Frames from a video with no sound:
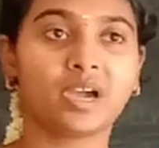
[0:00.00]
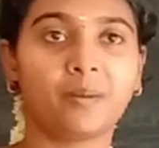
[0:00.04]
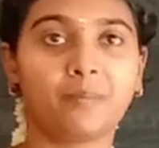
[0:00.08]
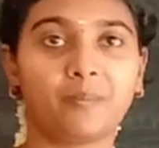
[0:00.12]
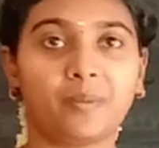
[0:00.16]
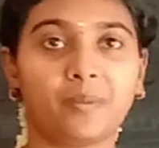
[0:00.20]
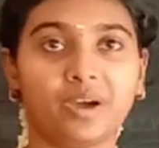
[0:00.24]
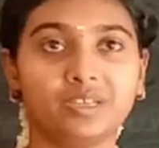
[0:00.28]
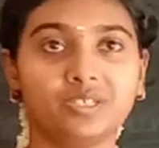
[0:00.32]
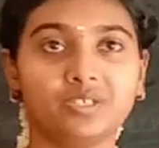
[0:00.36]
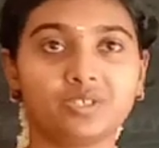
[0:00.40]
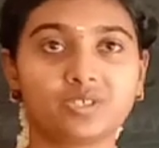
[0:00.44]

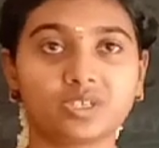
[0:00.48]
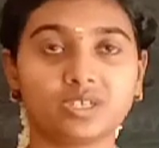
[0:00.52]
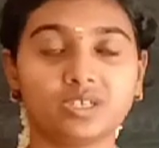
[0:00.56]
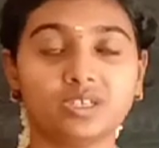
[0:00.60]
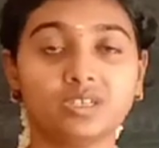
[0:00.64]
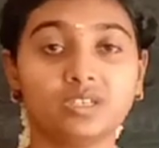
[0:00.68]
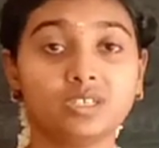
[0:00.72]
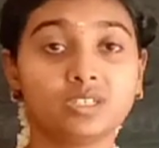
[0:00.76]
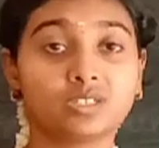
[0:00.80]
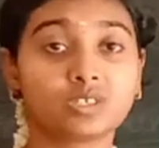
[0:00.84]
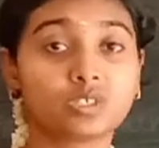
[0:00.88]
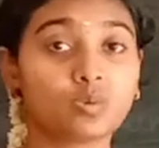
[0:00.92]
pine tree.
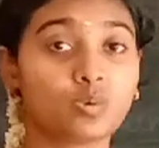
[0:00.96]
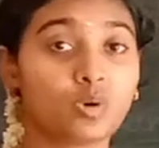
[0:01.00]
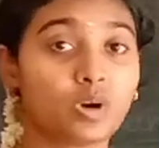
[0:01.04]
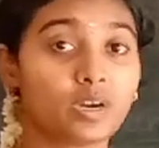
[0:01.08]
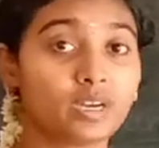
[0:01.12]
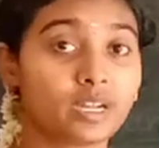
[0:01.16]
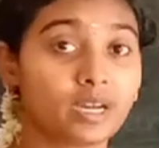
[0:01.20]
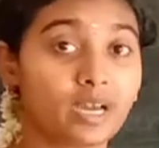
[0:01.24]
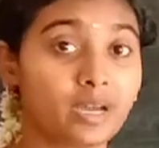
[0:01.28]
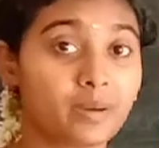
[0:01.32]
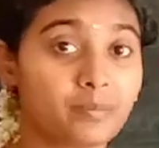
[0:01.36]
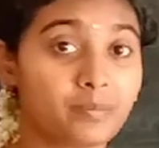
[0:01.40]
So
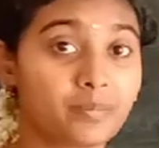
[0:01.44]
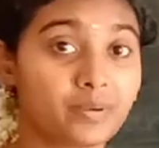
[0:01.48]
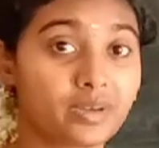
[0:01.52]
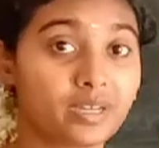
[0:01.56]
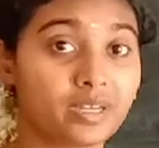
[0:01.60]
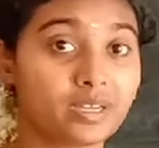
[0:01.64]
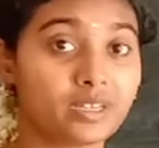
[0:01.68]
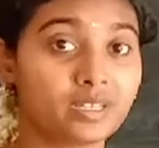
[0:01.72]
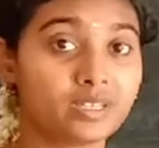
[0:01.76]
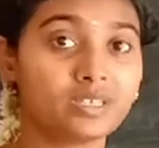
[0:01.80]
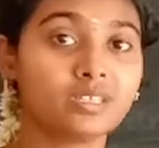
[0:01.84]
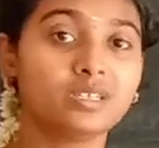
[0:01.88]
what
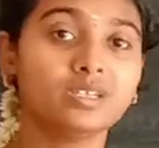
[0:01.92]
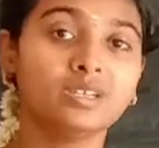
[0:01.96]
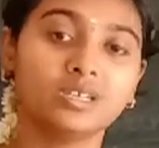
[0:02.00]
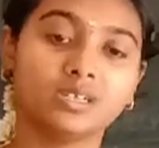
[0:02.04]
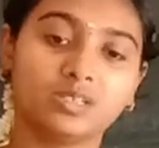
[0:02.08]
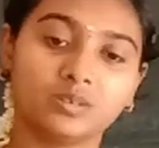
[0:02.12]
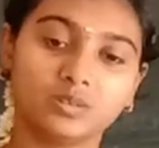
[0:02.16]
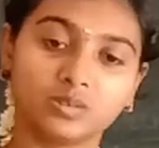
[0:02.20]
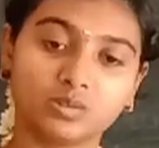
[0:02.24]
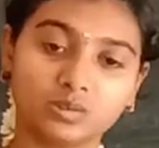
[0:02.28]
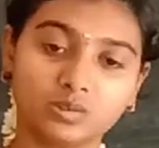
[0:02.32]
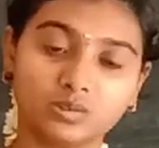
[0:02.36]

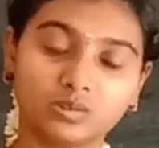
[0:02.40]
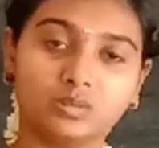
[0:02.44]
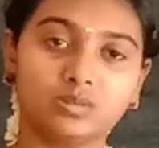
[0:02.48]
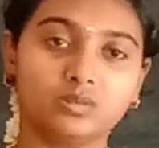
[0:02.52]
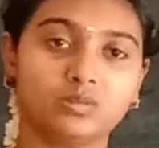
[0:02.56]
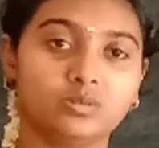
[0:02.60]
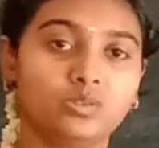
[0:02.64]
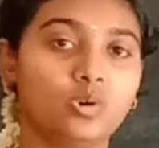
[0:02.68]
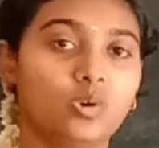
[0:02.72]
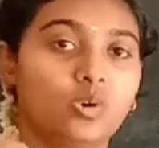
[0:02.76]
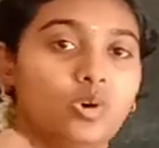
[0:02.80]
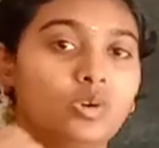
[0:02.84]

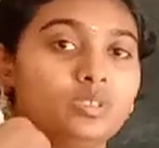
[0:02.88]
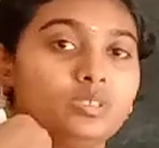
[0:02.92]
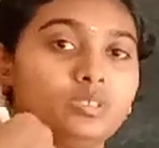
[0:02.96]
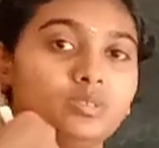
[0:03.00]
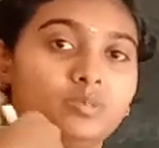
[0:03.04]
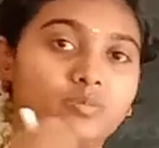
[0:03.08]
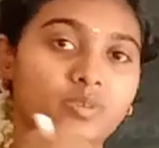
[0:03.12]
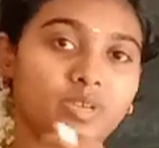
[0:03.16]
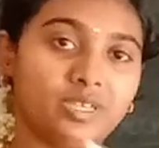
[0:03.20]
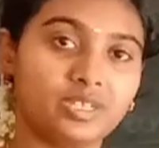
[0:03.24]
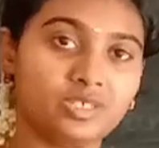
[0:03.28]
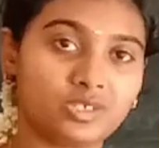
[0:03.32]
happened?
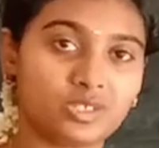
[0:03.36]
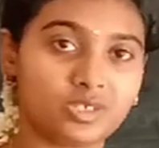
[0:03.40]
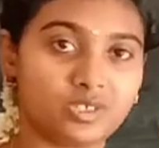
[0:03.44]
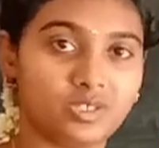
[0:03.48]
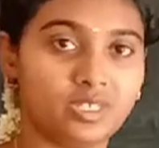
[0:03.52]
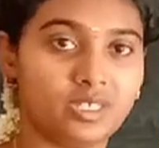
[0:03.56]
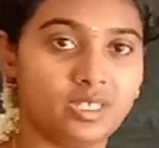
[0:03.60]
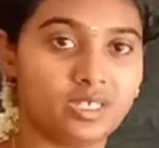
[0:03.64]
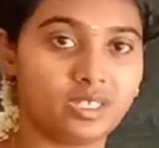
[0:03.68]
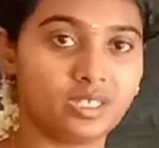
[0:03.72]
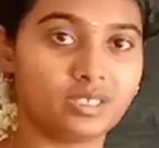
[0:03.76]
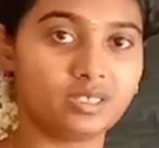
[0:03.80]
Goat went
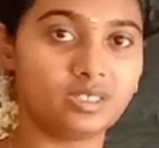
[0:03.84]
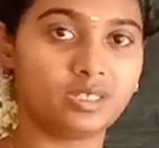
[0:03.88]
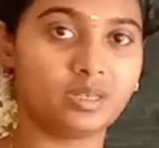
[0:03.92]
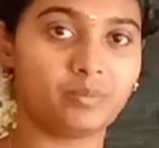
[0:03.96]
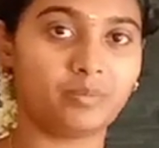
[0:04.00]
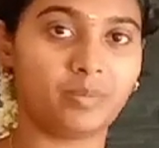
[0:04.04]
near the